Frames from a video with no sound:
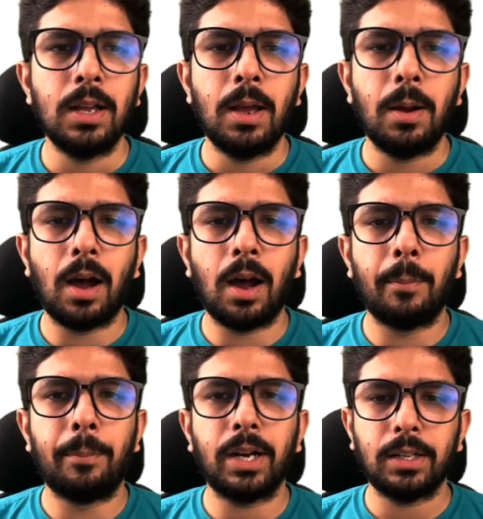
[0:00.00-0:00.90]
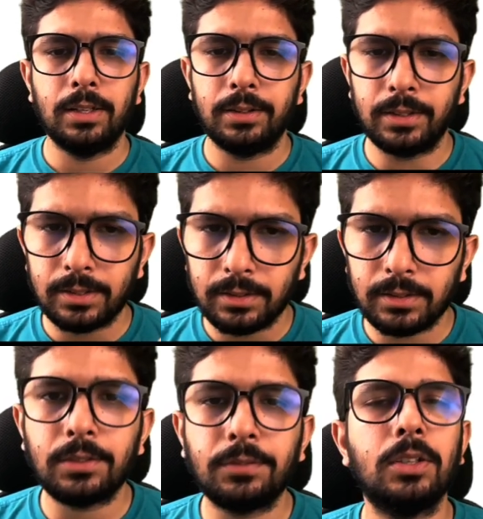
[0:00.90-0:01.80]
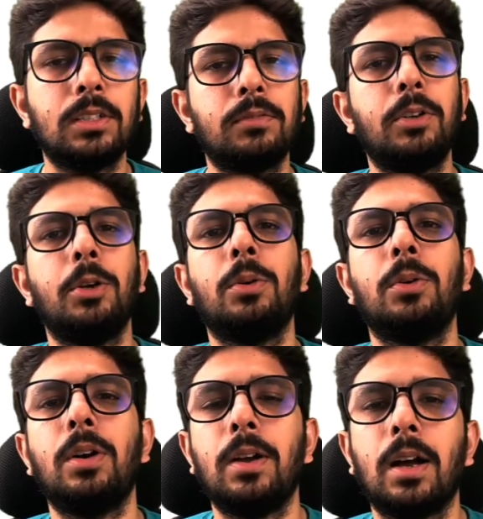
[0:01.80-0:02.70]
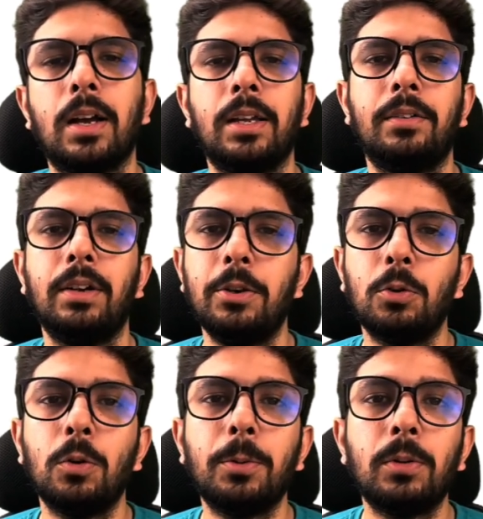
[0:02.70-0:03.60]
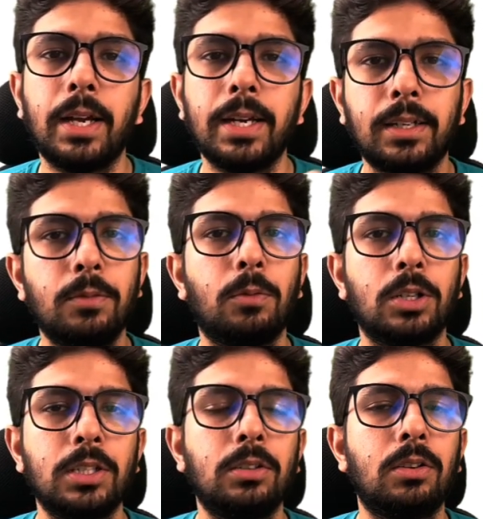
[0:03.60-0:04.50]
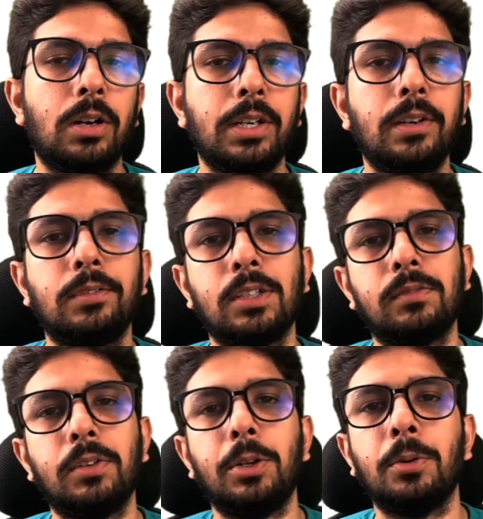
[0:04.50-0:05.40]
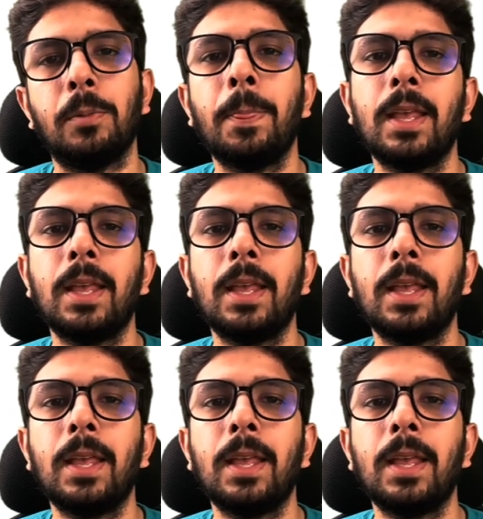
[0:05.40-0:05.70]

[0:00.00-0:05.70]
But this is it for this video. I really hope you liked watching the content of this video.